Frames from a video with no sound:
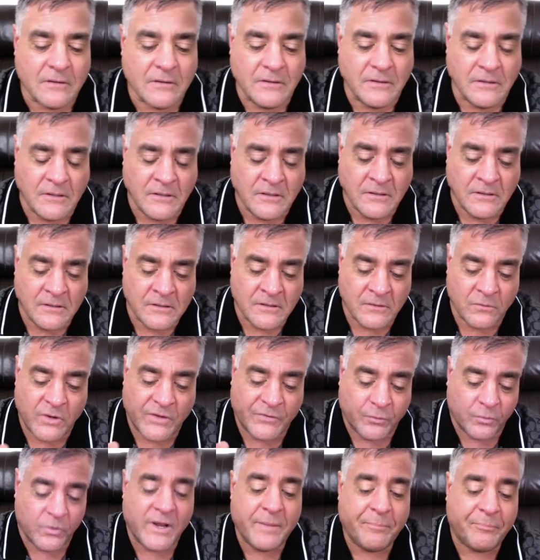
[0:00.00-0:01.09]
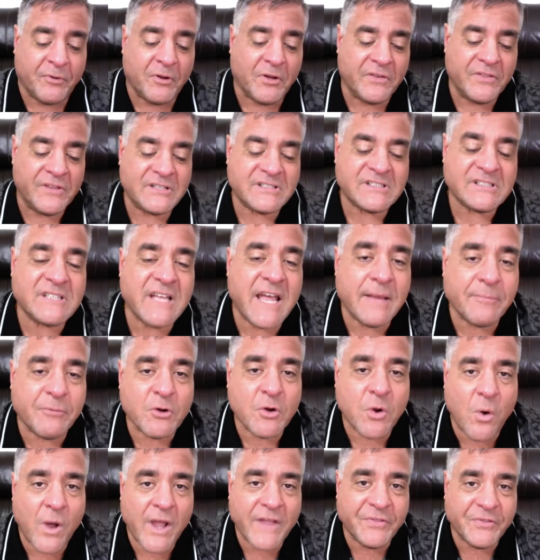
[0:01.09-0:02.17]
with ripple and the
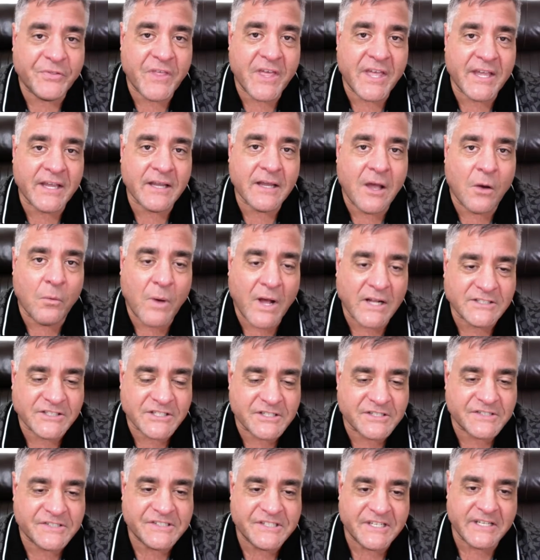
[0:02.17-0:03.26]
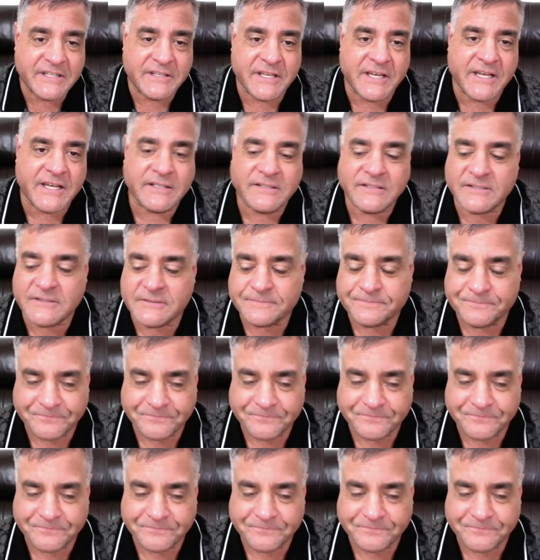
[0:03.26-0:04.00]
stablecoin thing i want you to see this